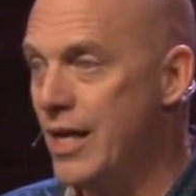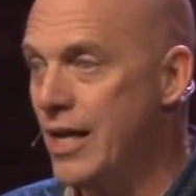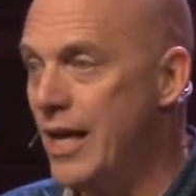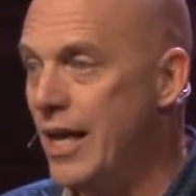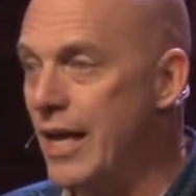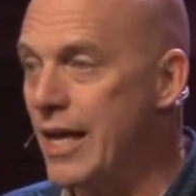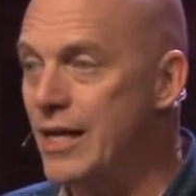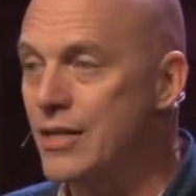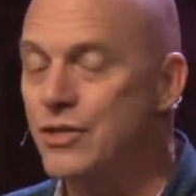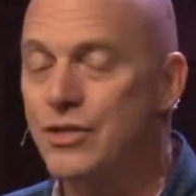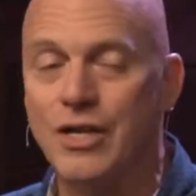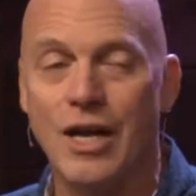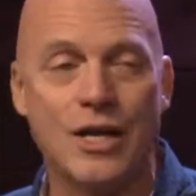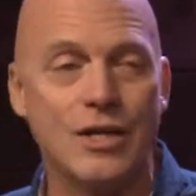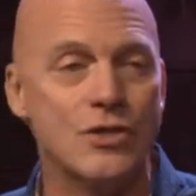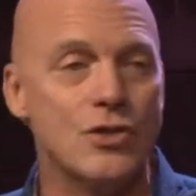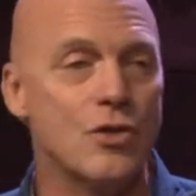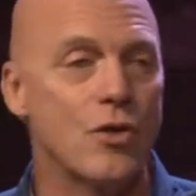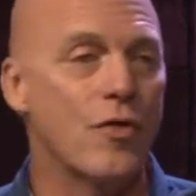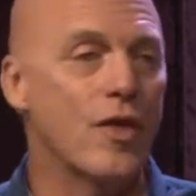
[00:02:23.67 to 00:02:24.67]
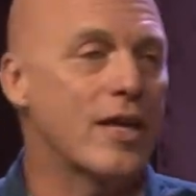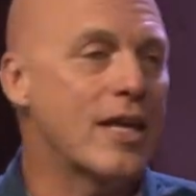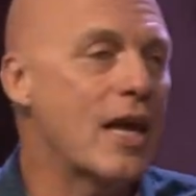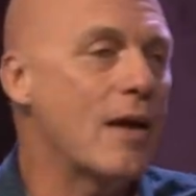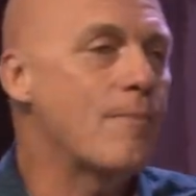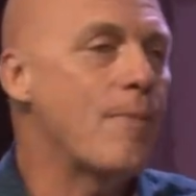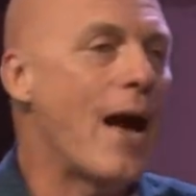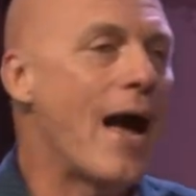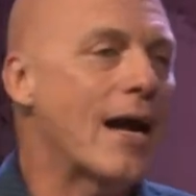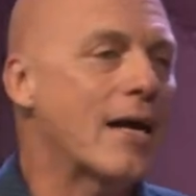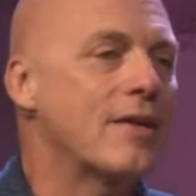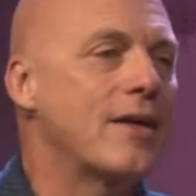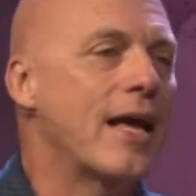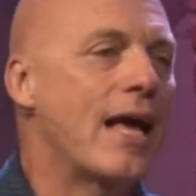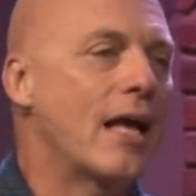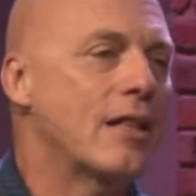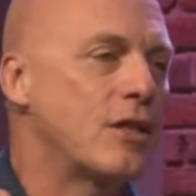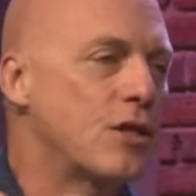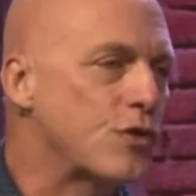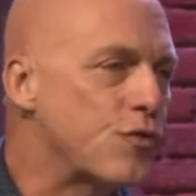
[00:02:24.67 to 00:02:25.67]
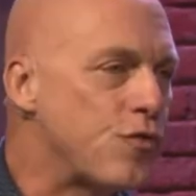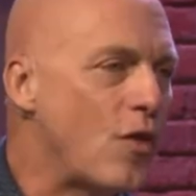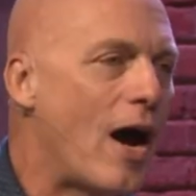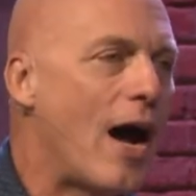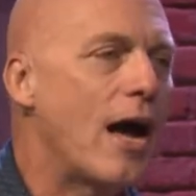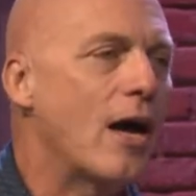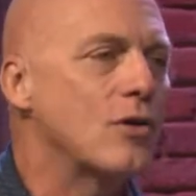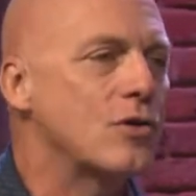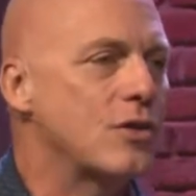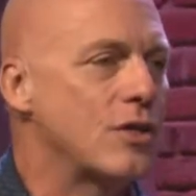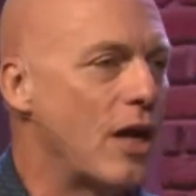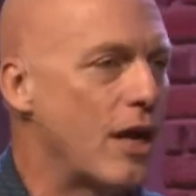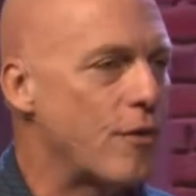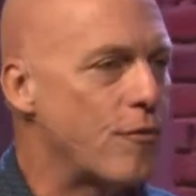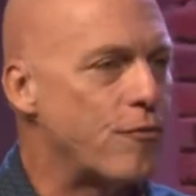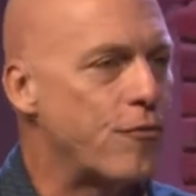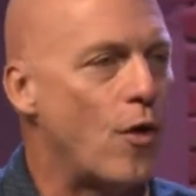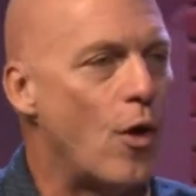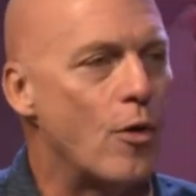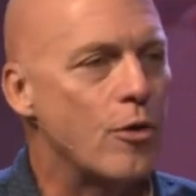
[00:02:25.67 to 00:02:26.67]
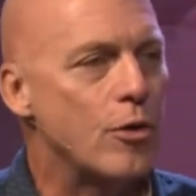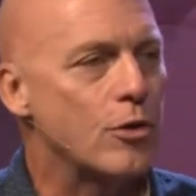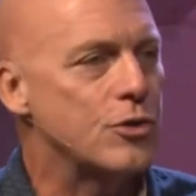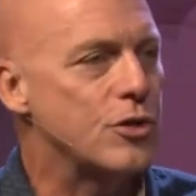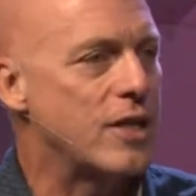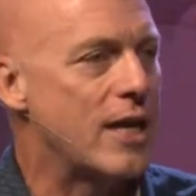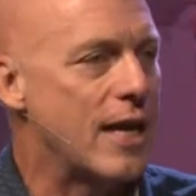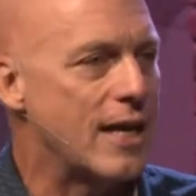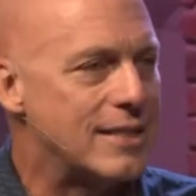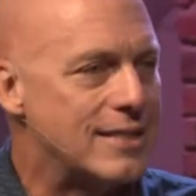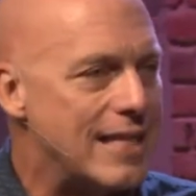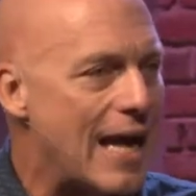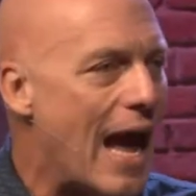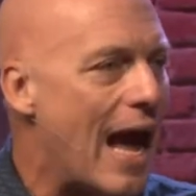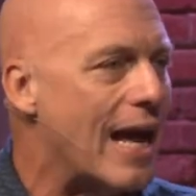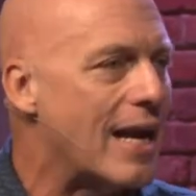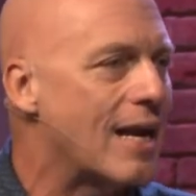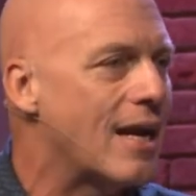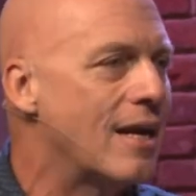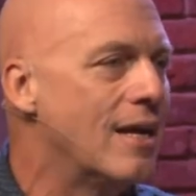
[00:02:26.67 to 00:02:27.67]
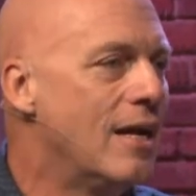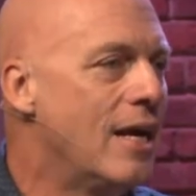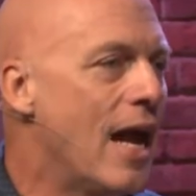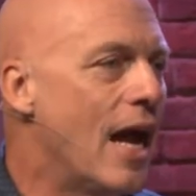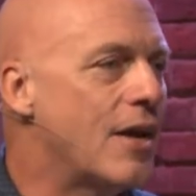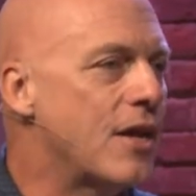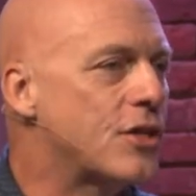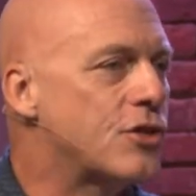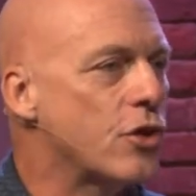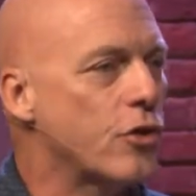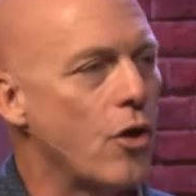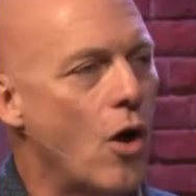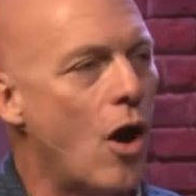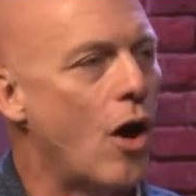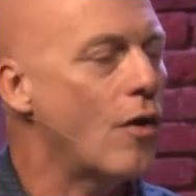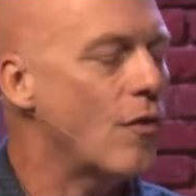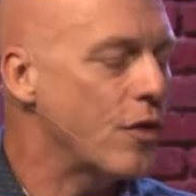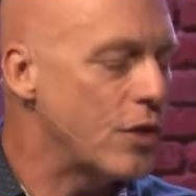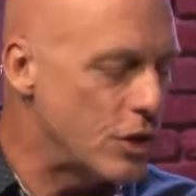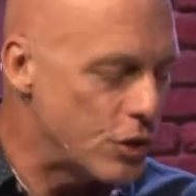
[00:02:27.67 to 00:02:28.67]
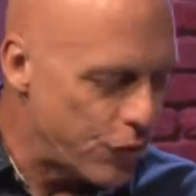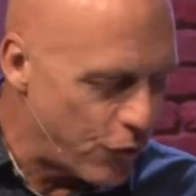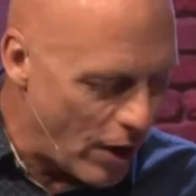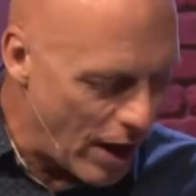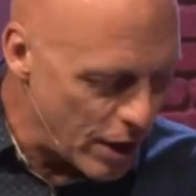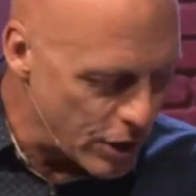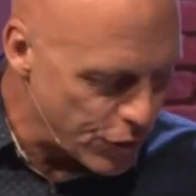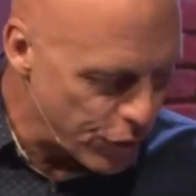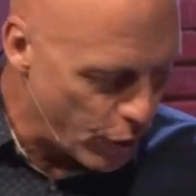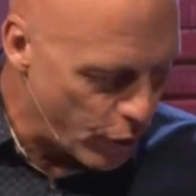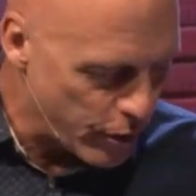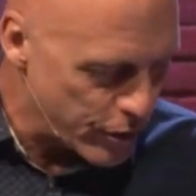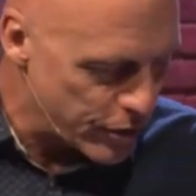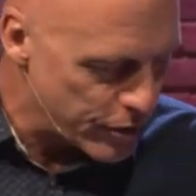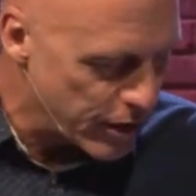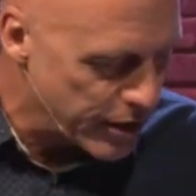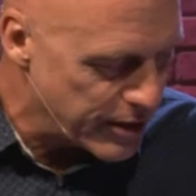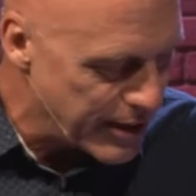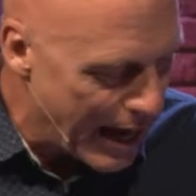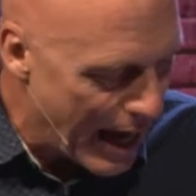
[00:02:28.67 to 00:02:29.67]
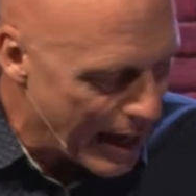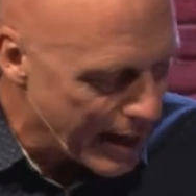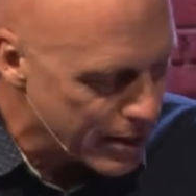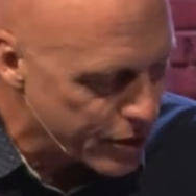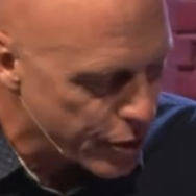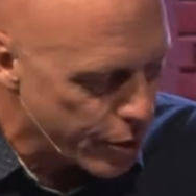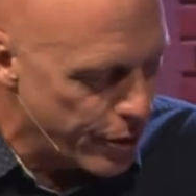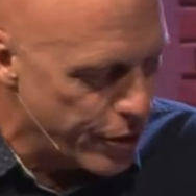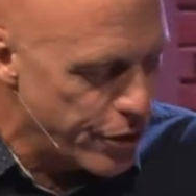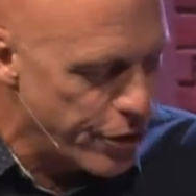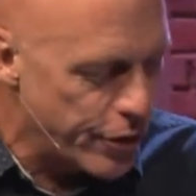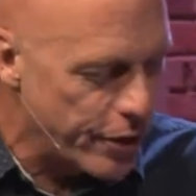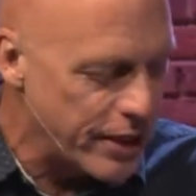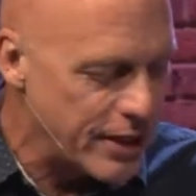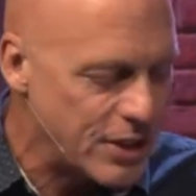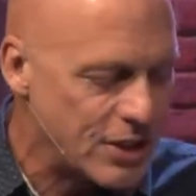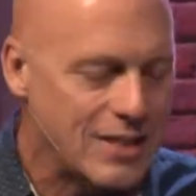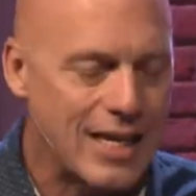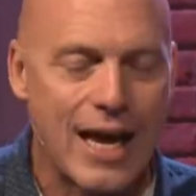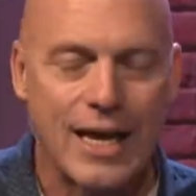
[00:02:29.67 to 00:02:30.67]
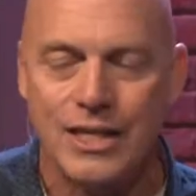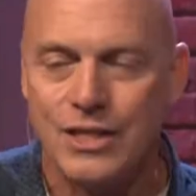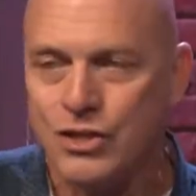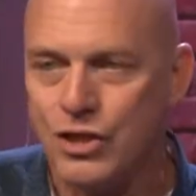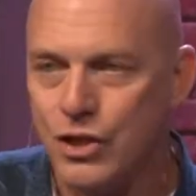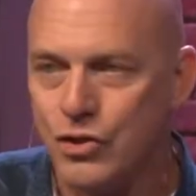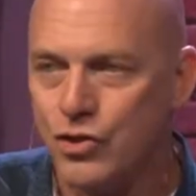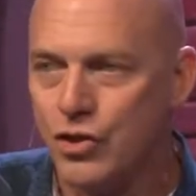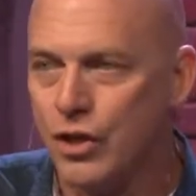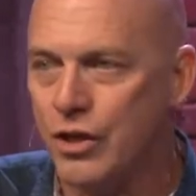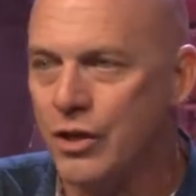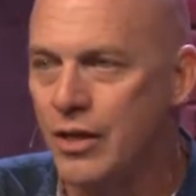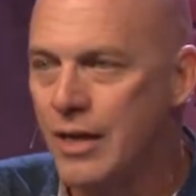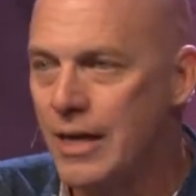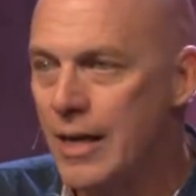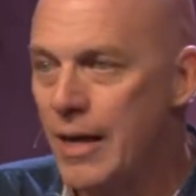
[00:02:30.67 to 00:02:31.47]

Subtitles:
And so they came back and they had these files and they had photos and they had data and they took all these files, photos, and data to a nerdy statistician,